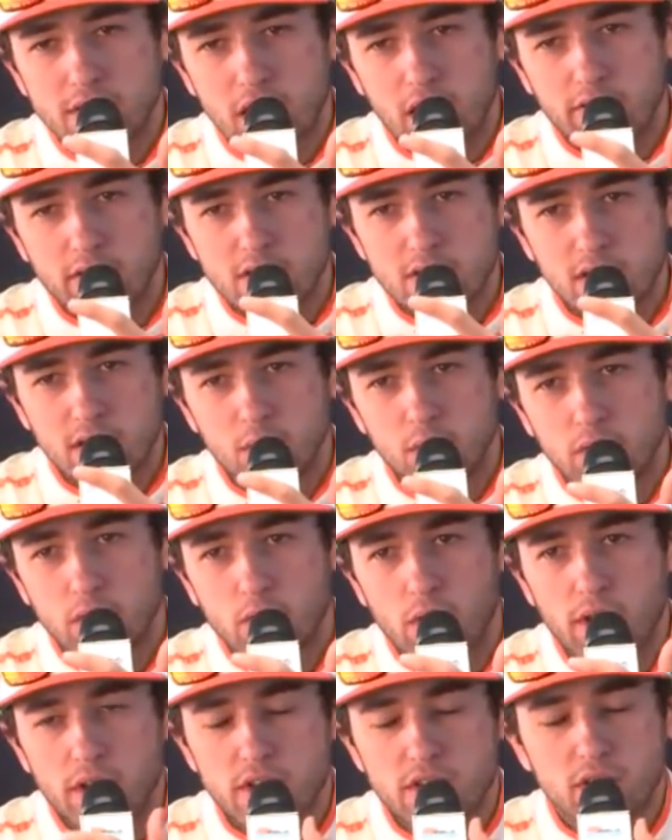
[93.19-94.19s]
Obviously, when the
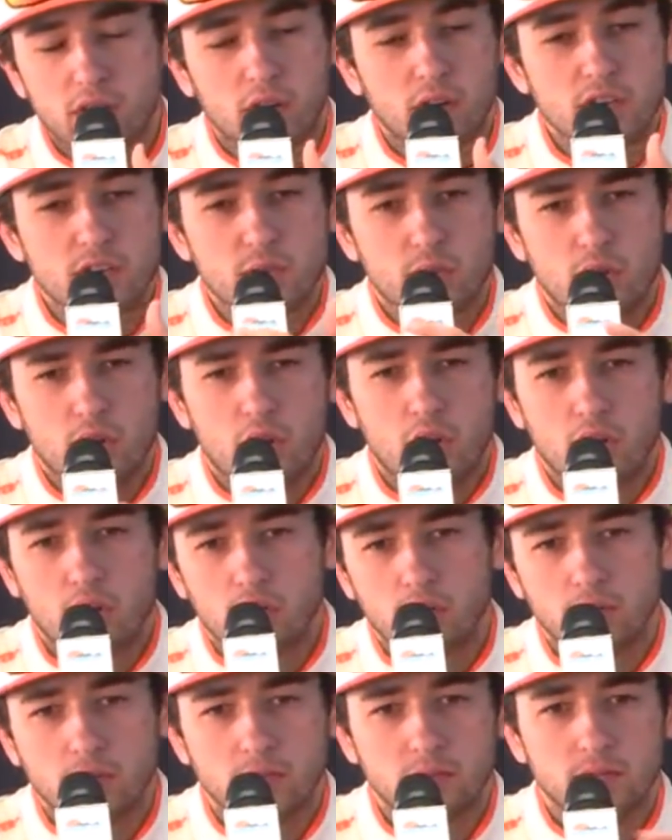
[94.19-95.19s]
race starts, we're
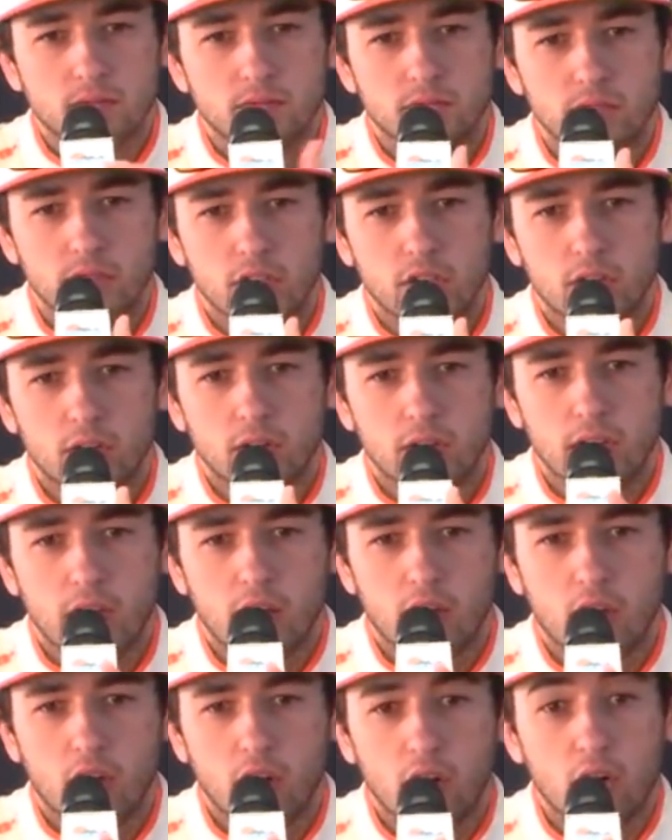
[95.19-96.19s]
all, kind of
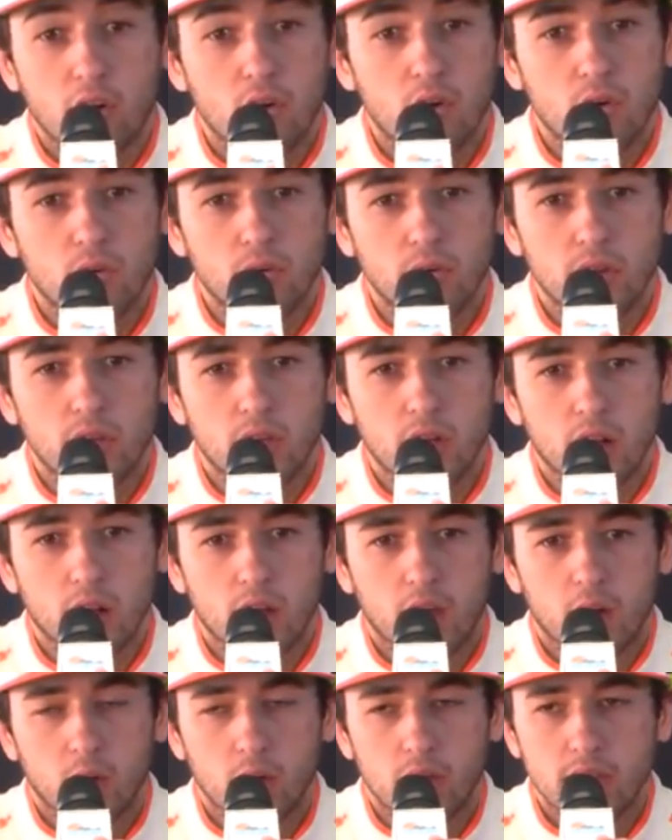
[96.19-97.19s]
on our own in a
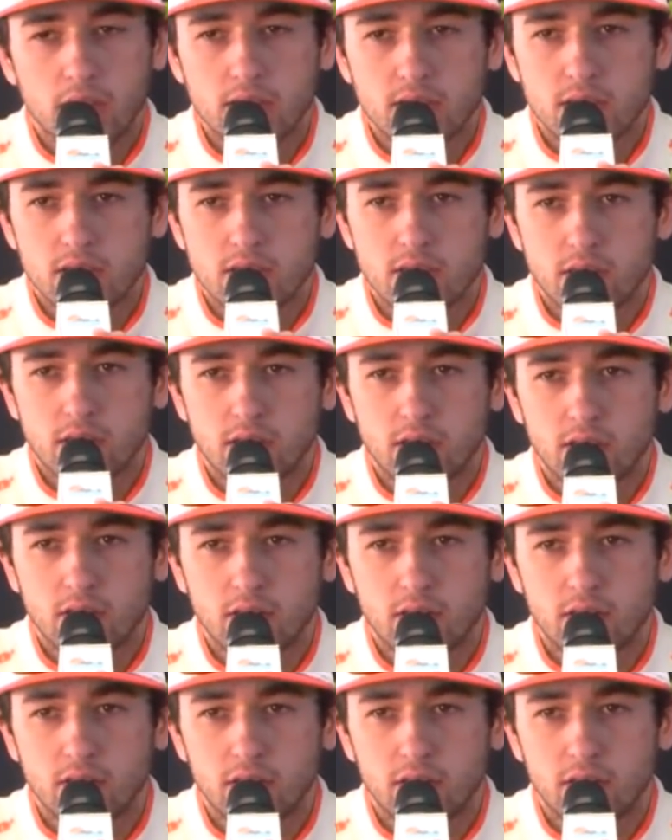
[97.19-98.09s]
lot of ways as to